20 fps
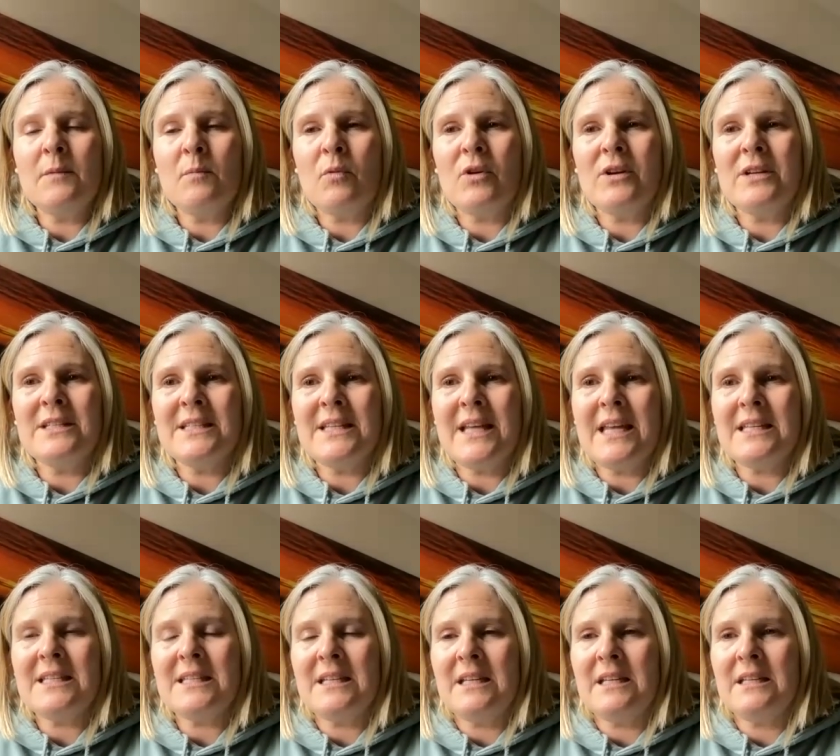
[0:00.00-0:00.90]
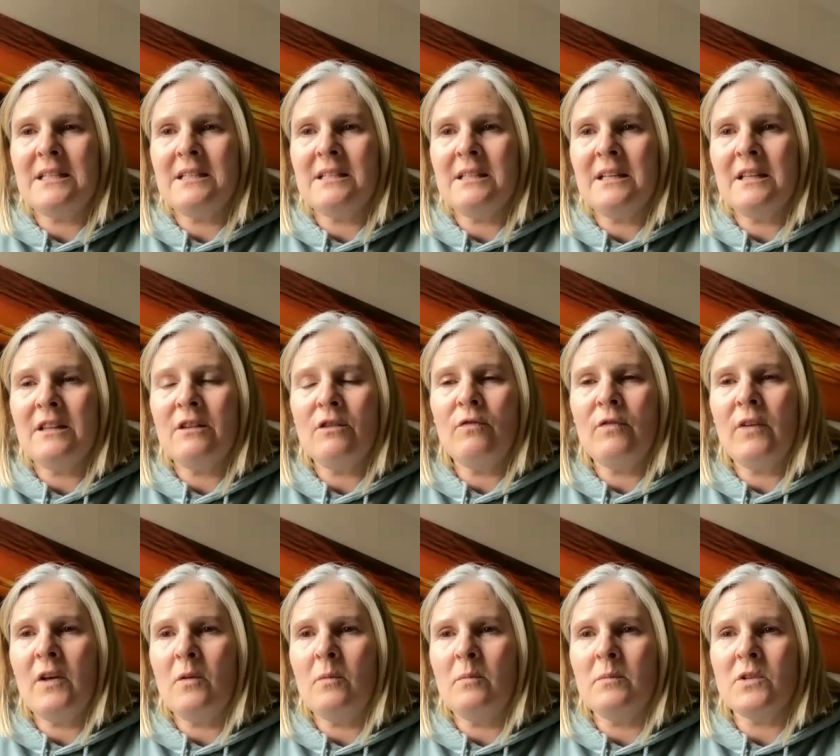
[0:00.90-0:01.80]
princesses in the
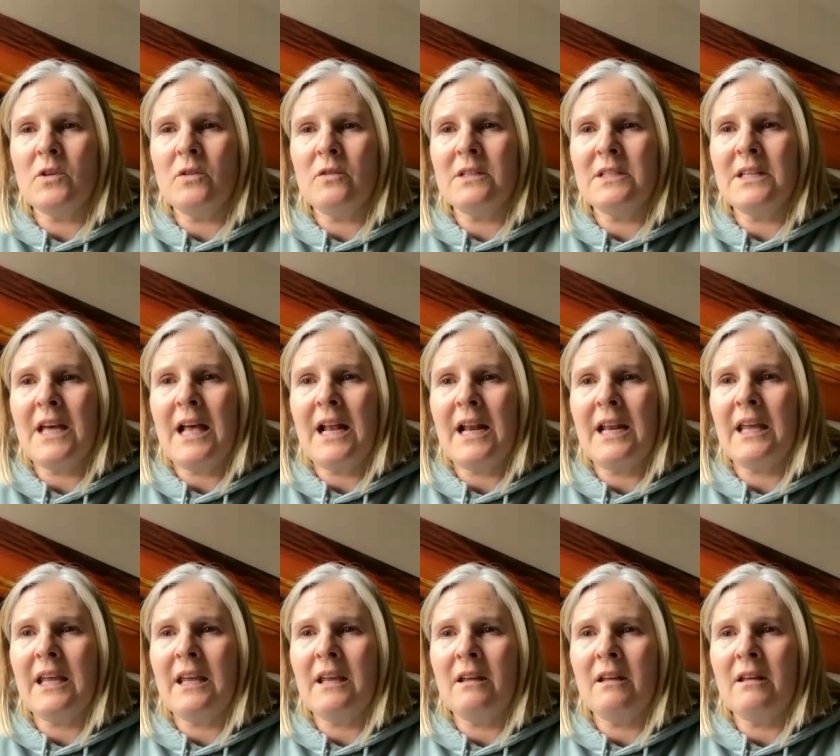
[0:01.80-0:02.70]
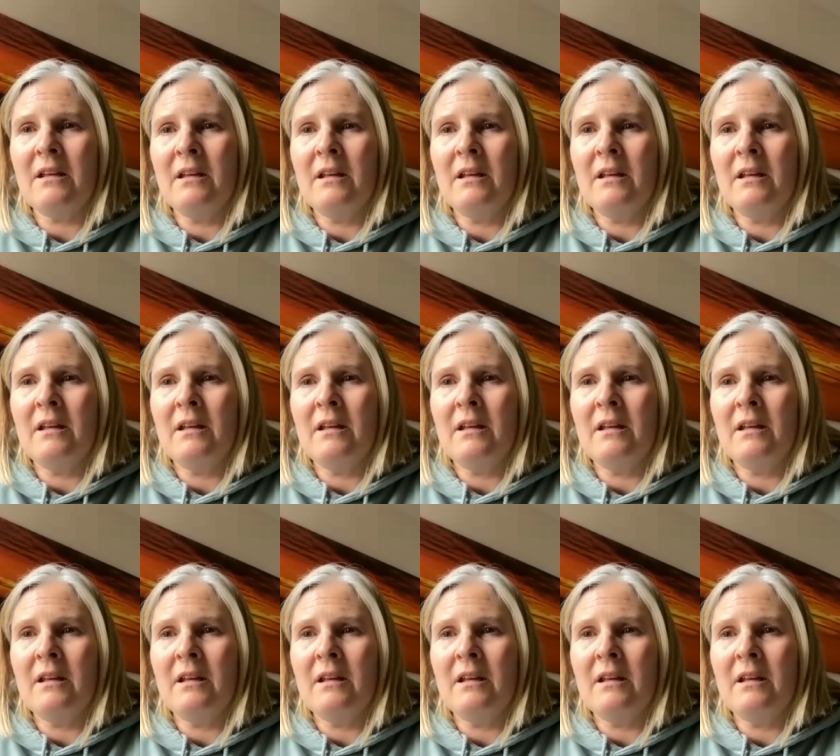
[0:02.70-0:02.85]
films on the telly,